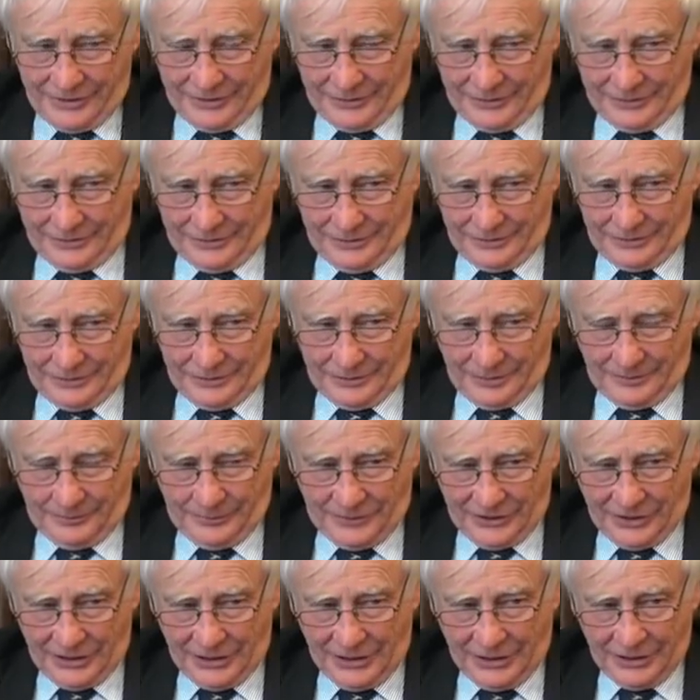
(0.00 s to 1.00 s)
a
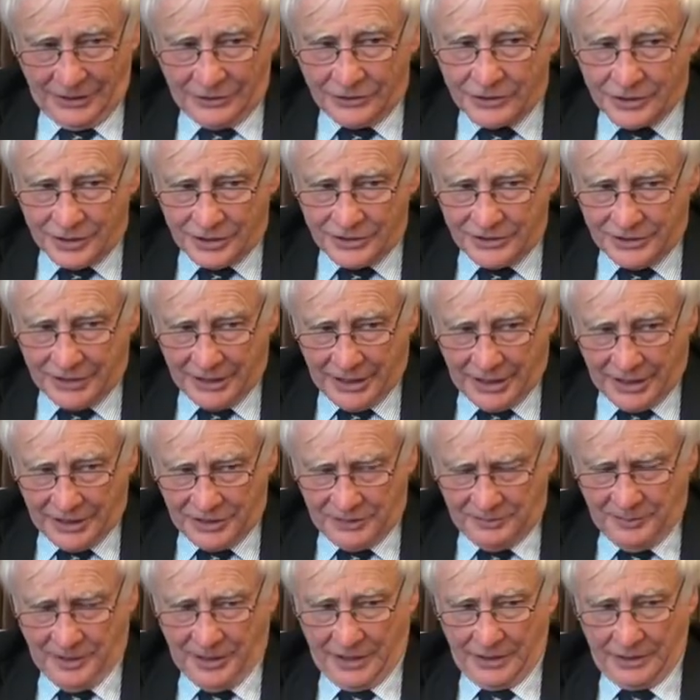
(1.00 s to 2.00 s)
particularly interesting
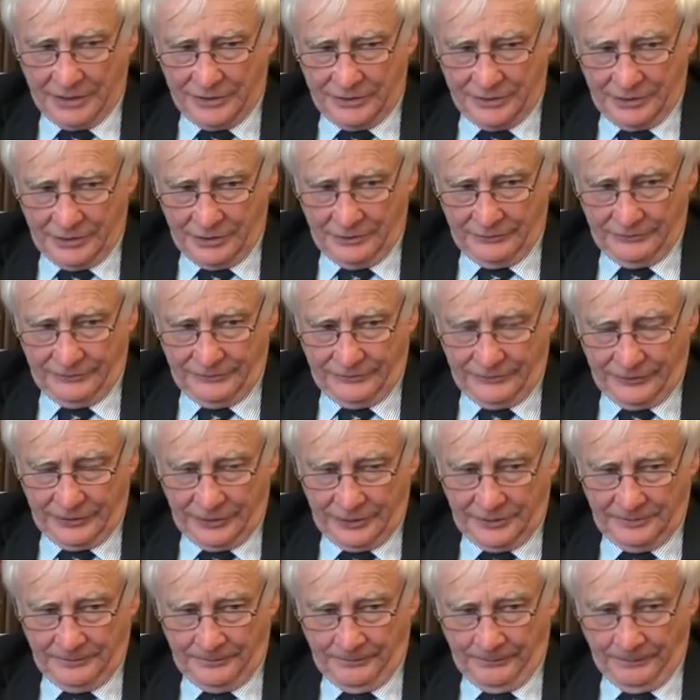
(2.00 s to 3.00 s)
aspect of
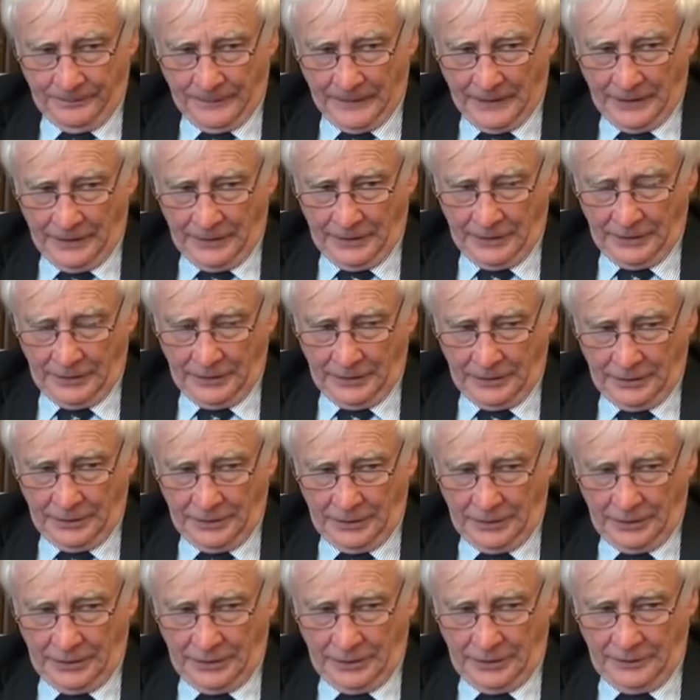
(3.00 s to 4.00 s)

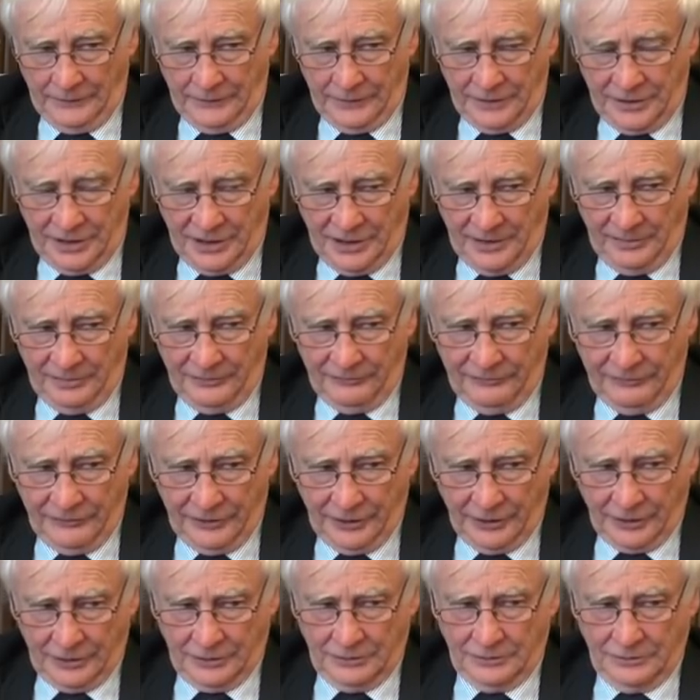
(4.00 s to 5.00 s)
the type of
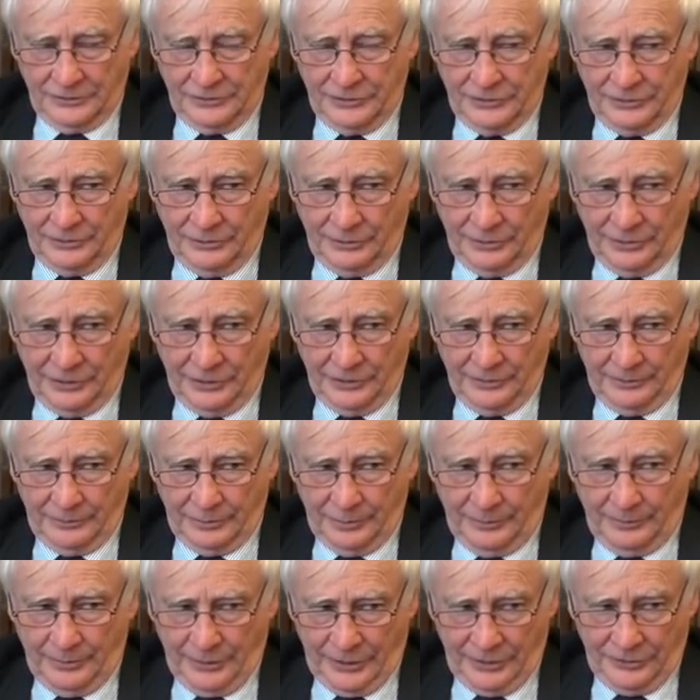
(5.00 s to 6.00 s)
vehicles that we're
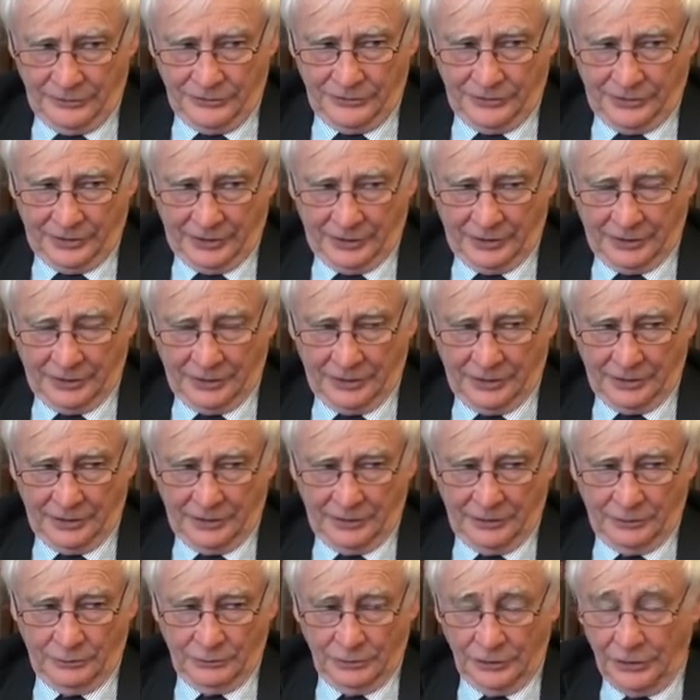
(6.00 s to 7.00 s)
proposing
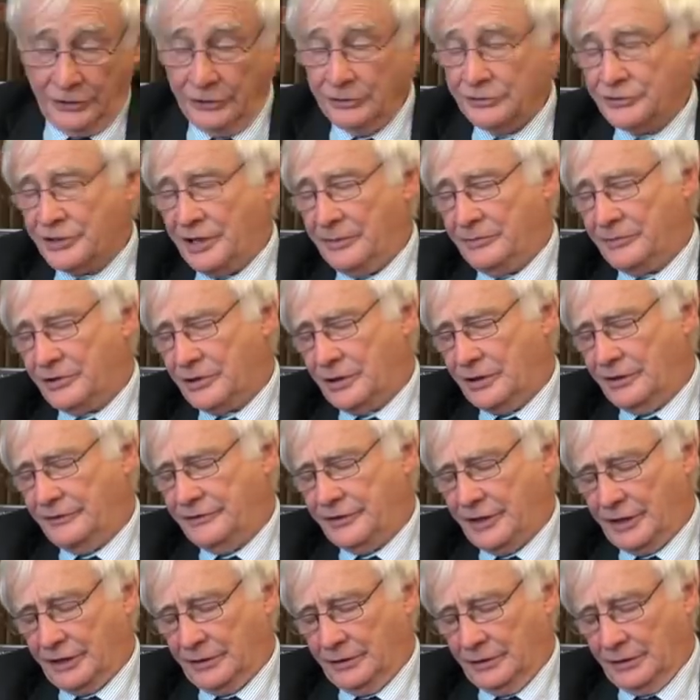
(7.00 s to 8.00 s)
will use EmDrive
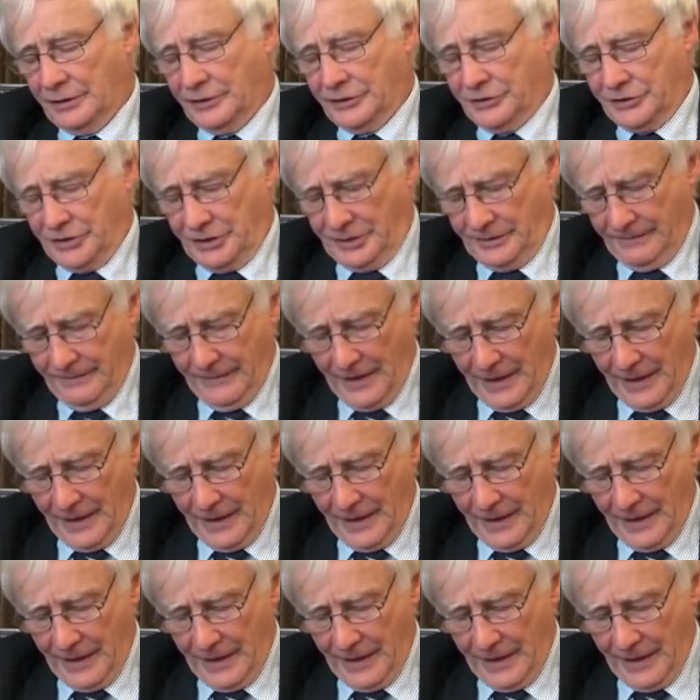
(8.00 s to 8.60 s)
technology.